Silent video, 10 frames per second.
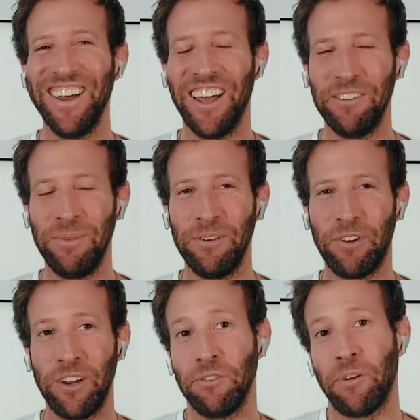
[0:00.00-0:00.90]
has been
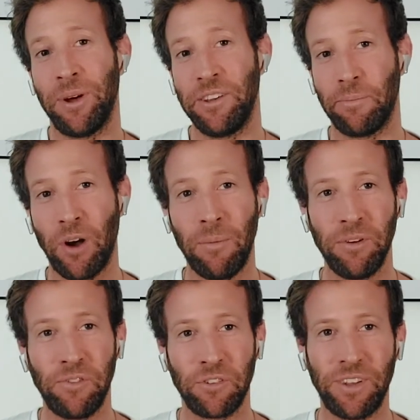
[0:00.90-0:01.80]
very useful. But it's a problem
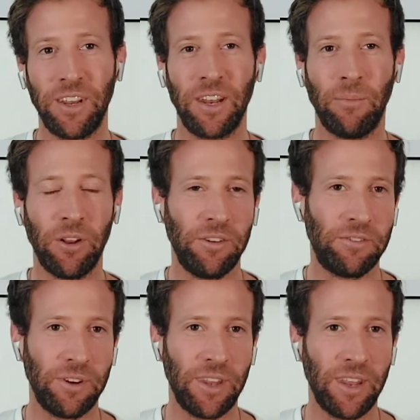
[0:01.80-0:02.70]
if you're sitting in a
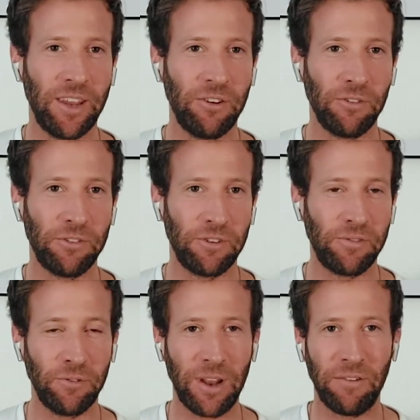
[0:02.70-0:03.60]
monastery that they don't serve
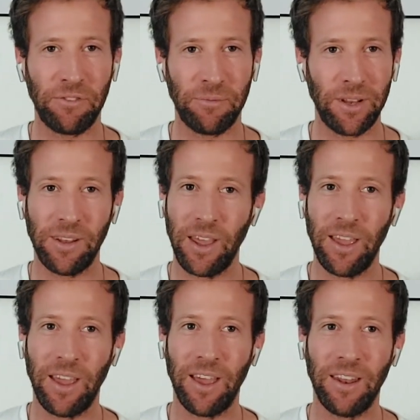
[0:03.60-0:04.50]
food after
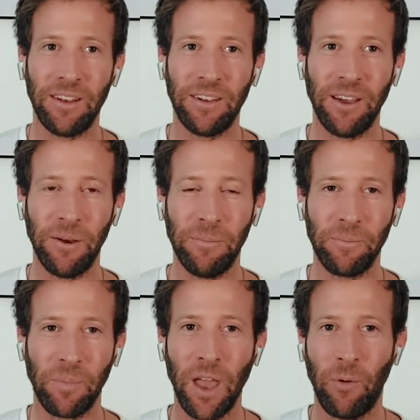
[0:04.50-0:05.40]
midday. And
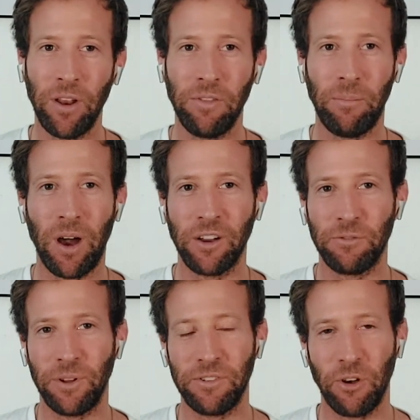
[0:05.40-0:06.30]
yeah, one of the monks
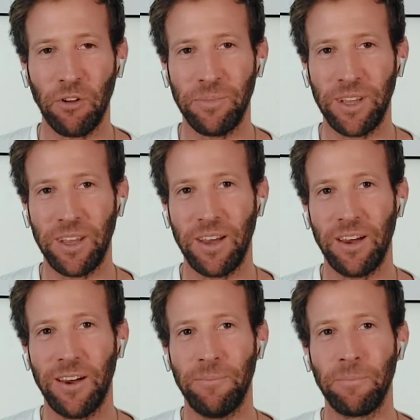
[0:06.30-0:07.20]
once told me,
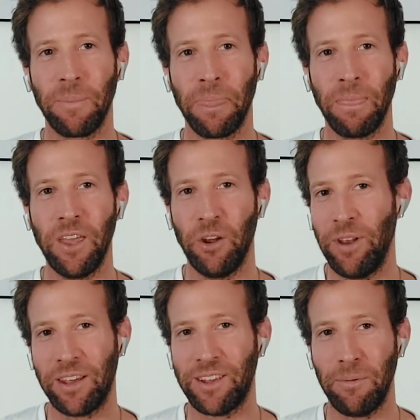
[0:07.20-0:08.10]

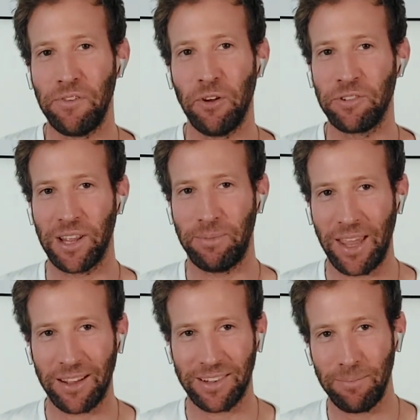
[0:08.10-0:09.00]
next time if you don't sleep,
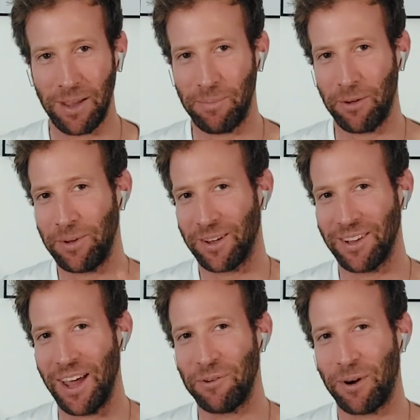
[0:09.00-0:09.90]
take a sleeping pill because
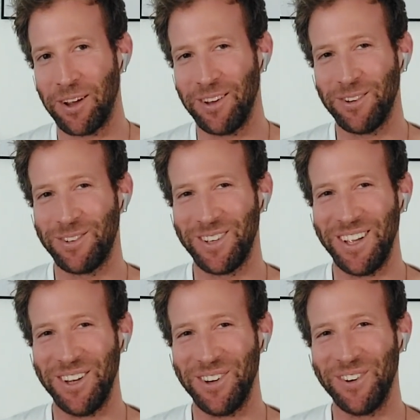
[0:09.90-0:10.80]
I don't want to
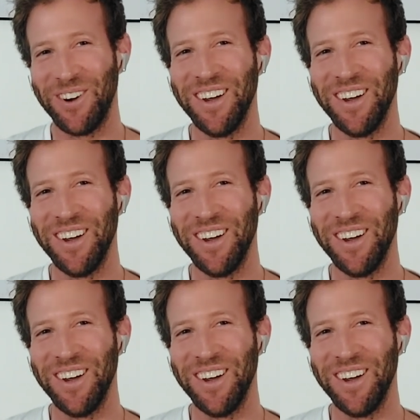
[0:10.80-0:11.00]
see you